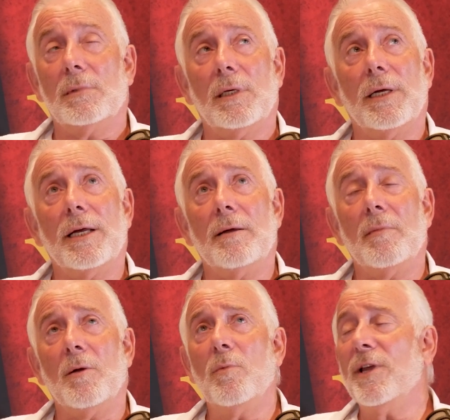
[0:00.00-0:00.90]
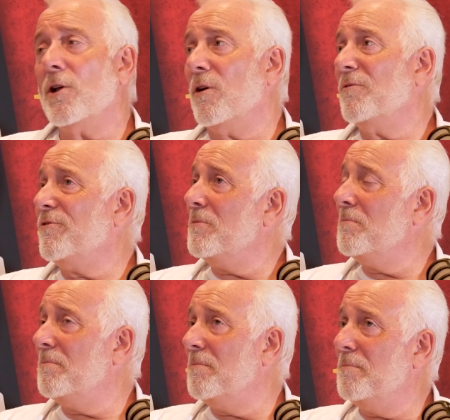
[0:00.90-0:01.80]
and we'd gone
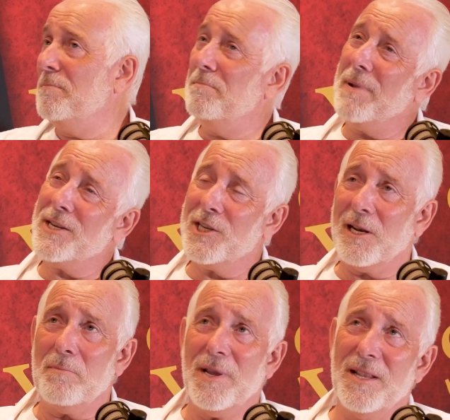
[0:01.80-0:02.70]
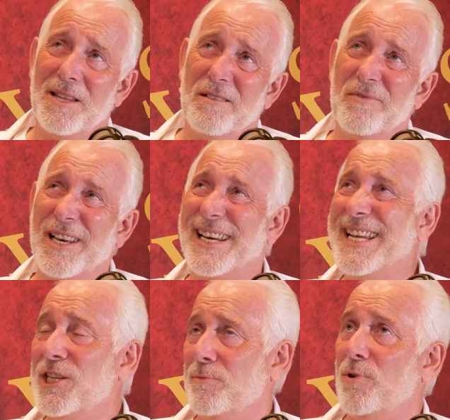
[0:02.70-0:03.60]
from basically being the
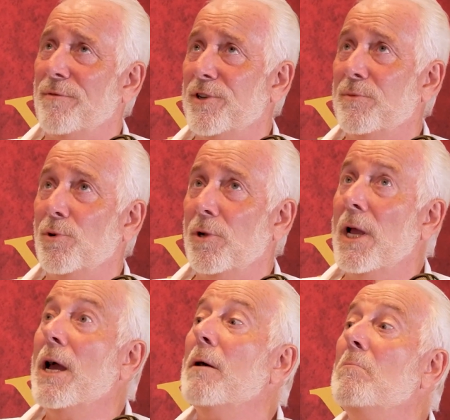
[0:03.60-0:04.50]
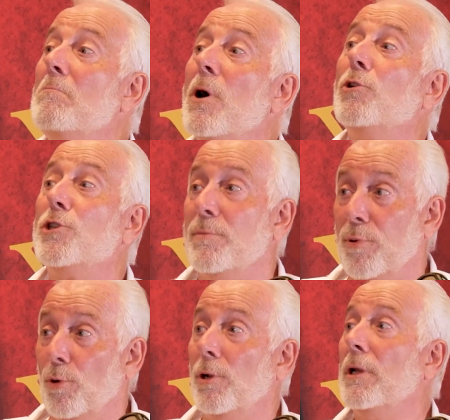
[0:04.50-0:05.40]
least profitable
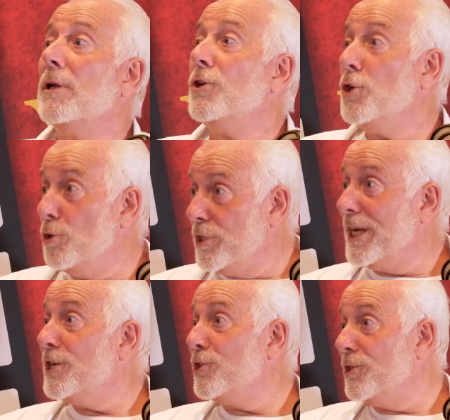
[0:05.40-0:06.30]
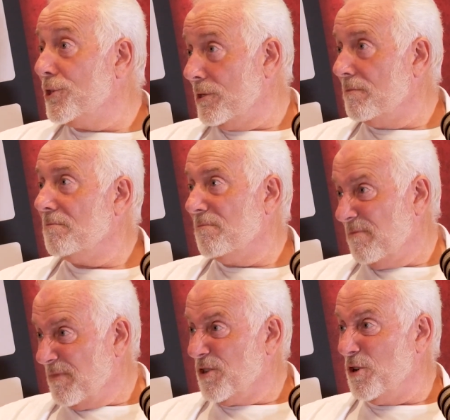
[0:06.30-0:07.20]
multiple newsagent
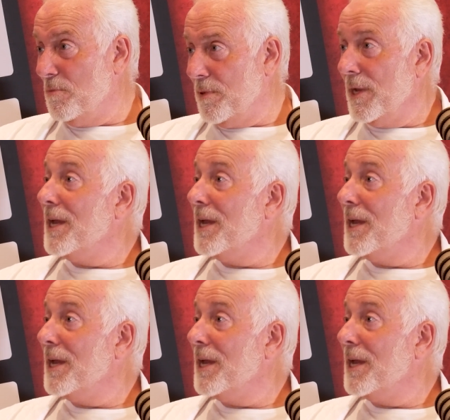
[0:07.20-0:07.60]
group,